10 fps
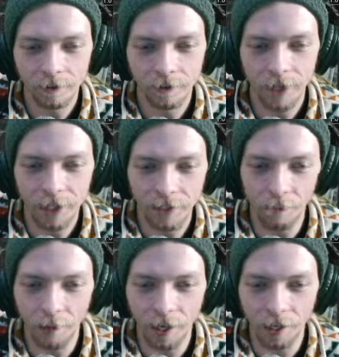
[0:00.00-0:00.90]
and just
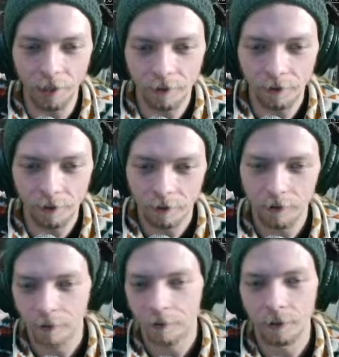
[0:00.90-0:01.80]
ban it.
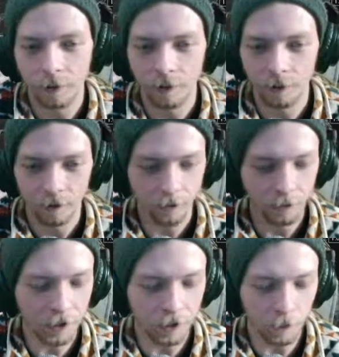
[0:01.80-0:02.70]
We're
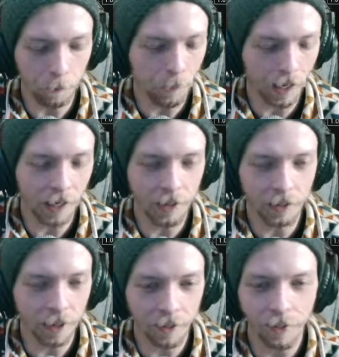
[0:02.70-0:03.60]
just gonna ban the
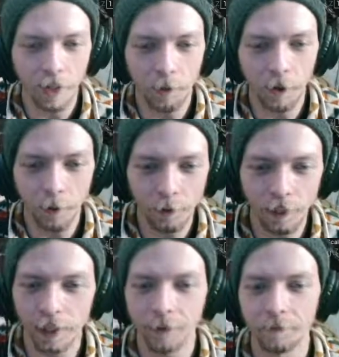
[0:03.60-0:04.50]
hell out of my own
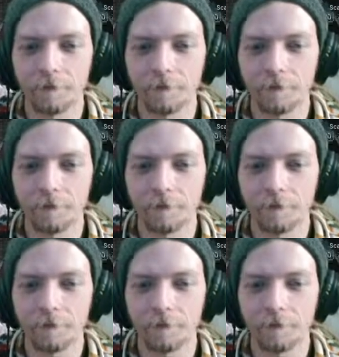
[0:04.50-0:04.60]
game.